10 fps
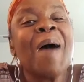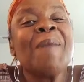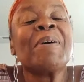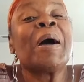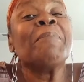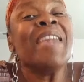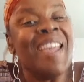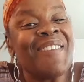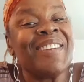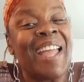But I'm
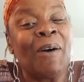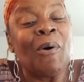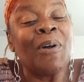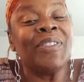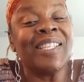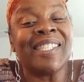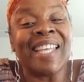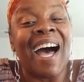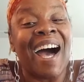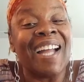here now on this
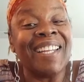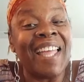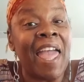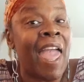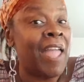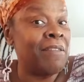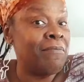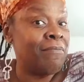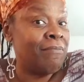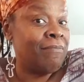side,
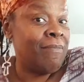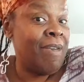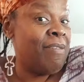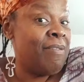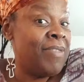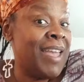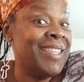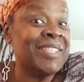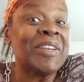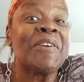and they
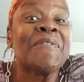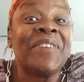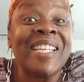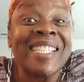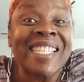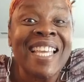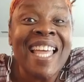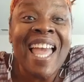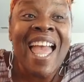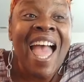deserve it.
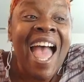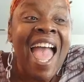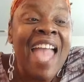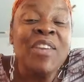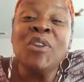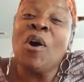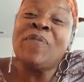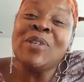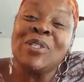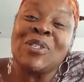You know,
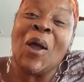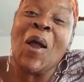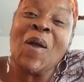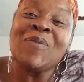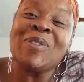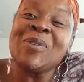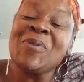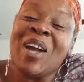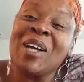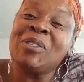if you serve
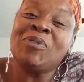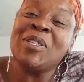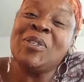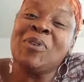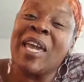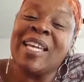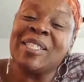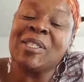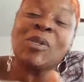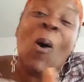two countries, you
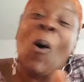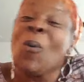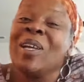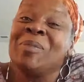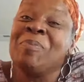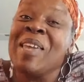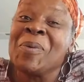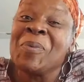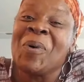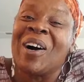can't just always be
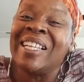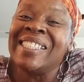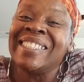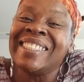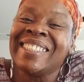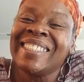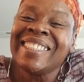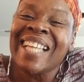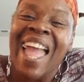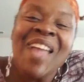in one.
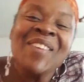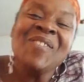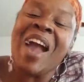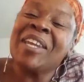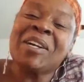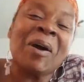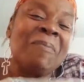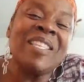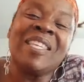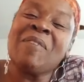You got to
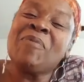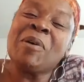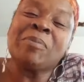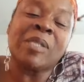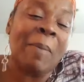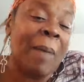come and give them some.